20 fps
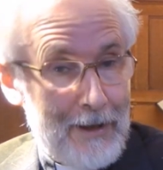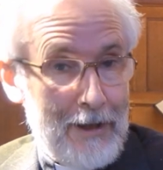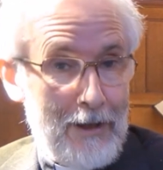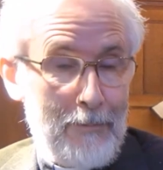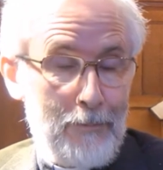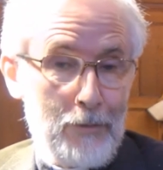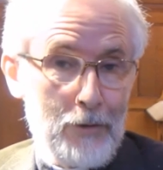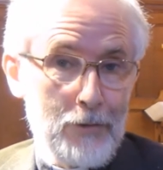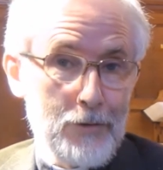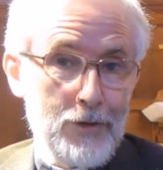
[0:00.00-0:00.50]

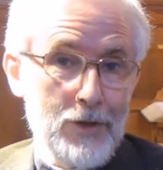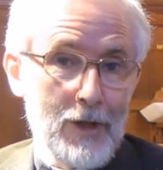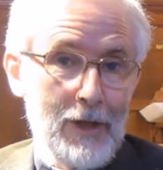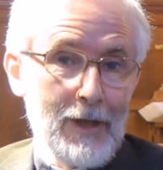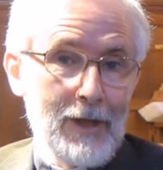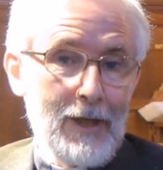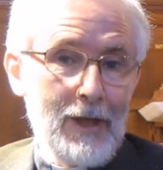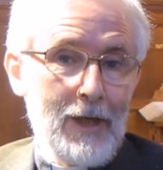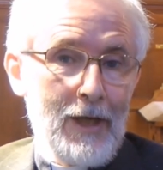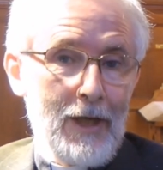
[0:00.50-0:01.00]
couples,
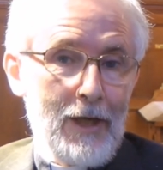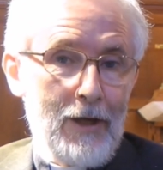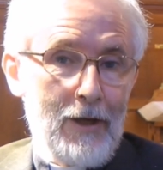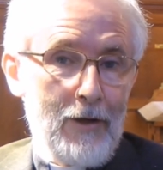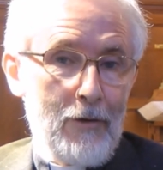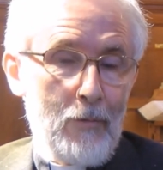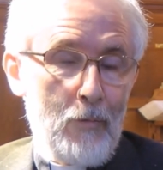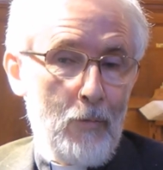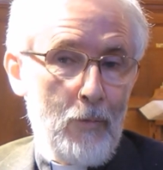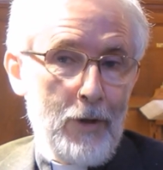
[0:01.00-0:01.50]

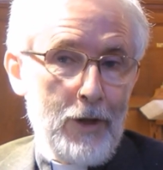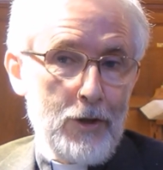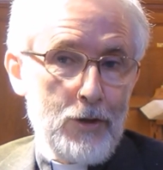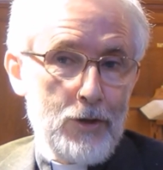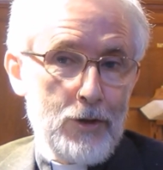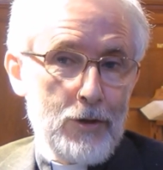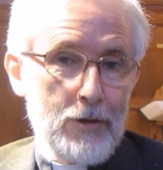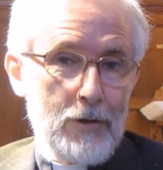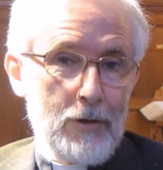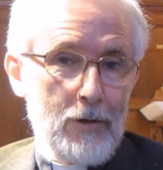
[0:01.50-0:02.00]

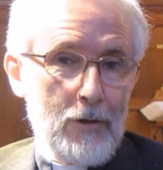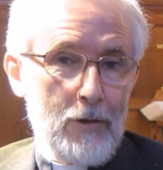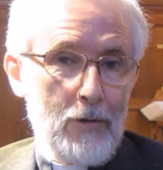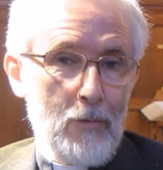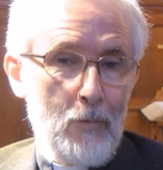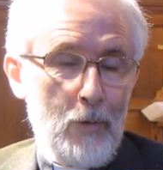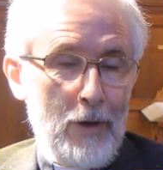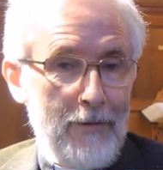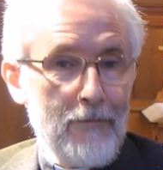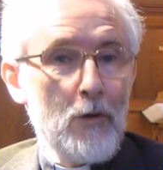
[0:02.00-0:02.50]
which
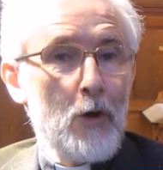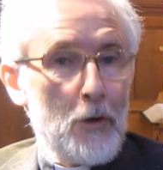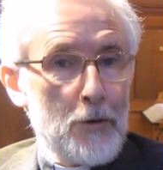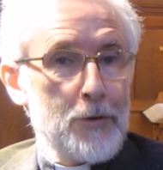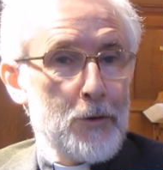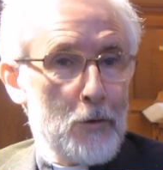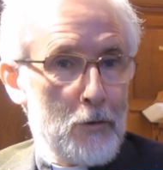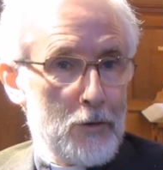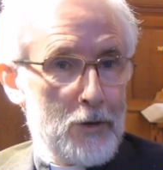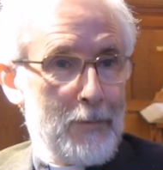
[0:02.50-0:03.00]
we've
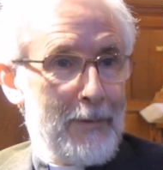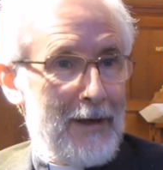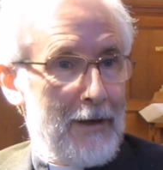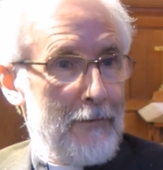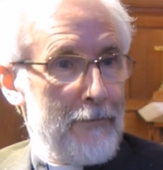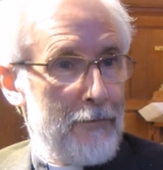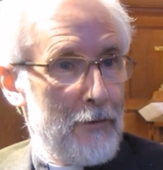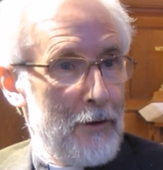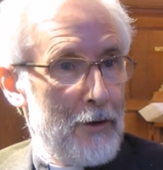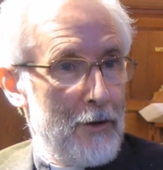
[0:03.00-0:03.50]
not talked
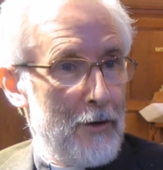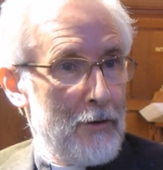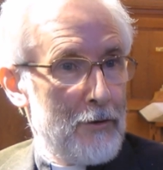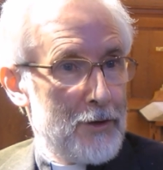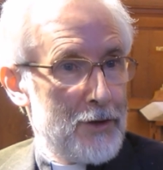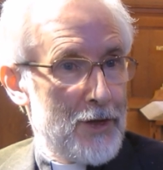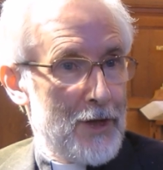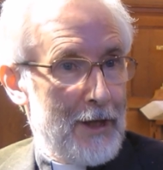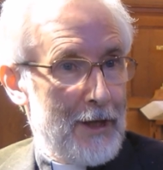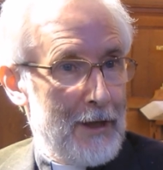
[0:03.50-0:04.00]
about for a
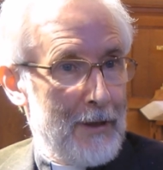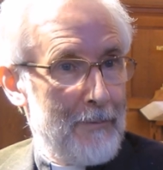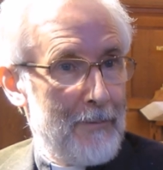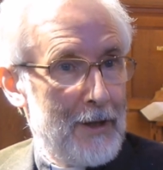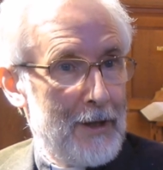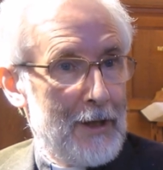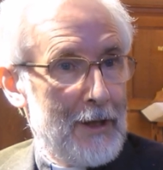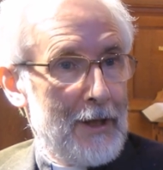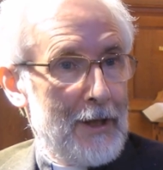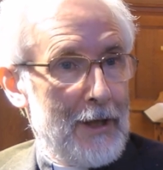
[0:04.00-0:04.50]
long
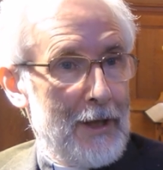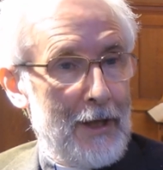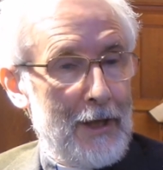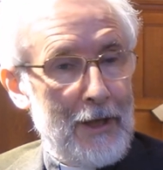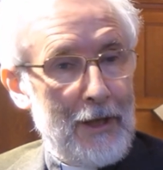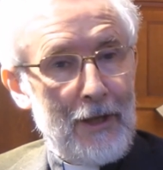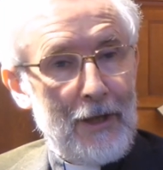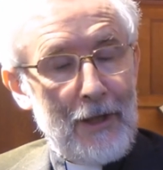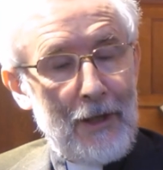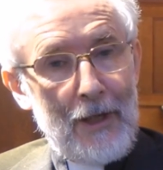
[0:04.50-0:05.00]
time
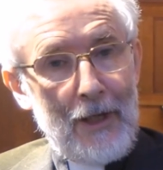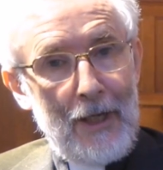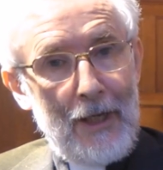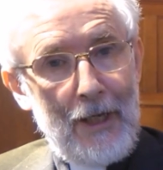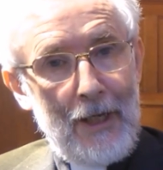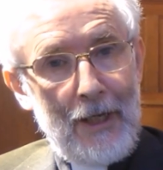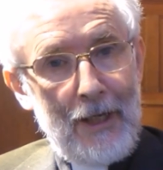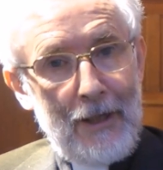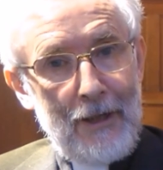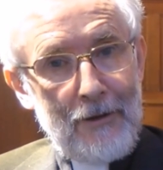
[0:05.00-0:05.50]

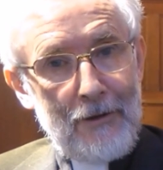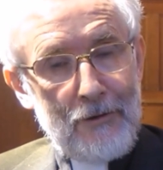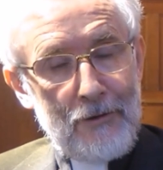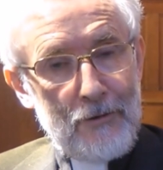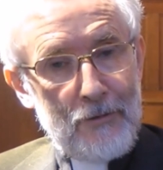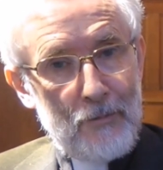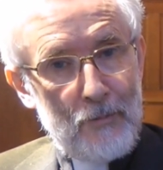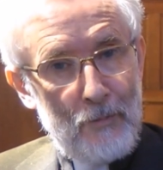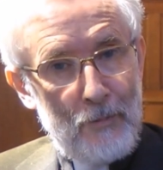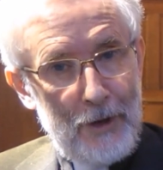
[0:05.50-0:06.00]

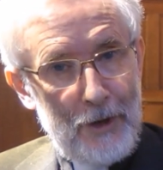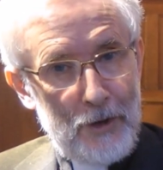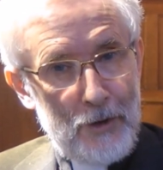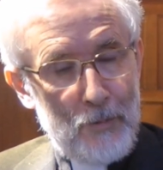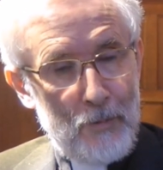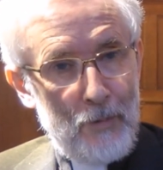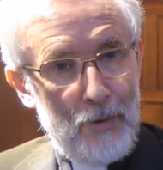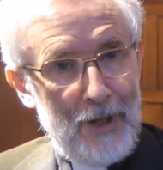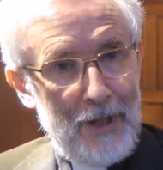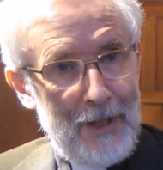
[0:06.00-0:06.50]
and
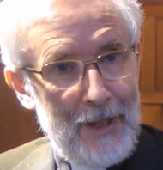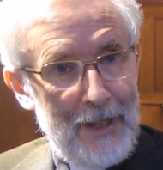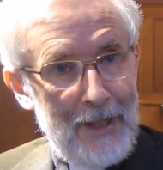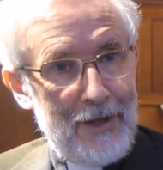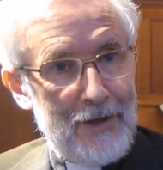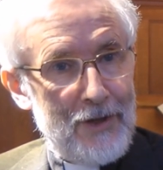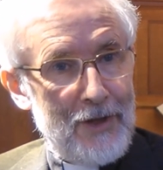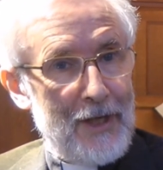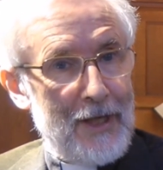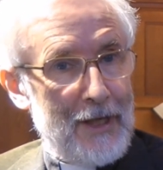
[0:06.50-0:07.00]
which we
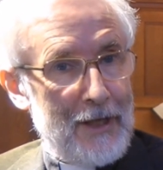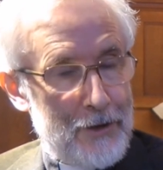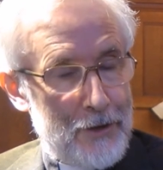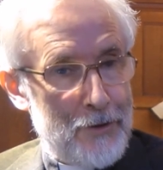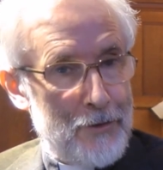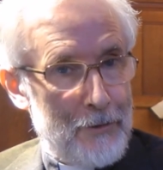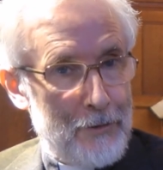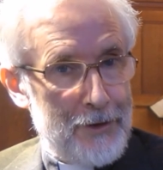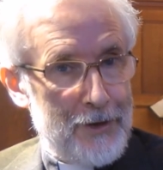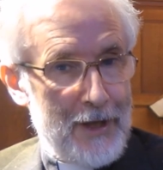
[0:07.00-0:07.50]
need to get
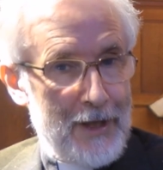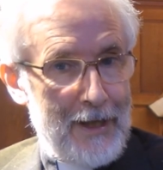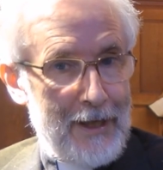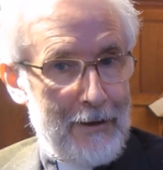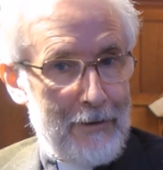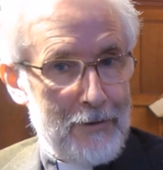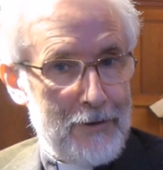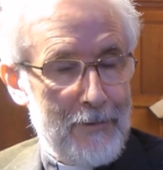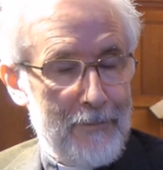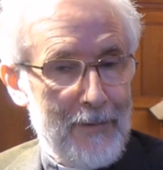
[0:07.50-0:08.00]
sorted
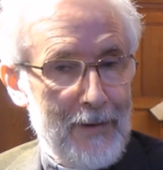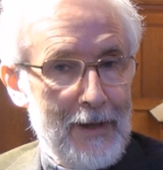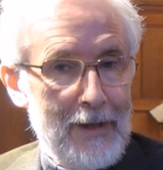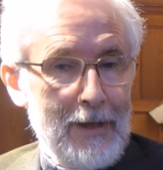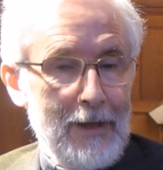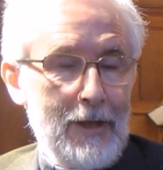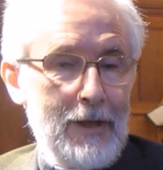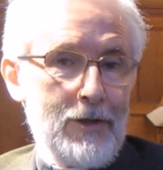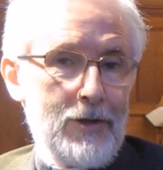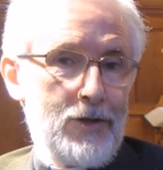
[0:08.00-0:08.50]
out.
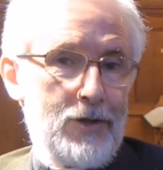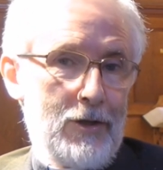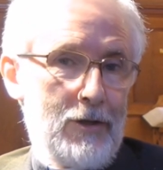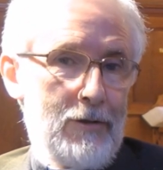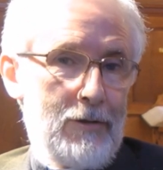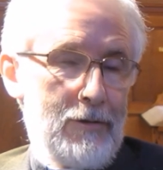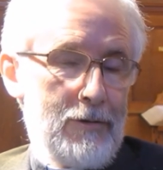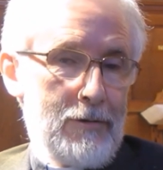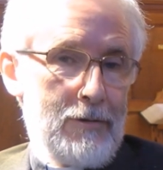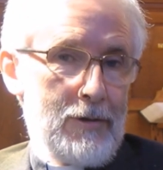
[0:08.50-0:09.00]

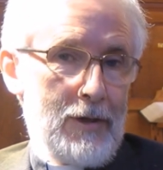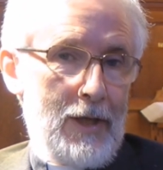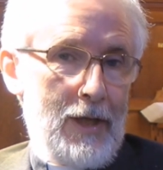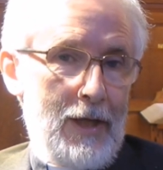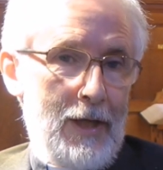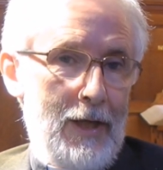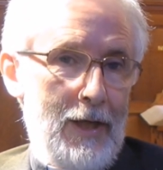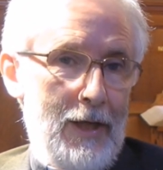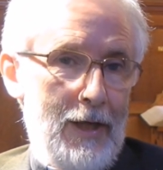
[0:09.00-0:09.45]
So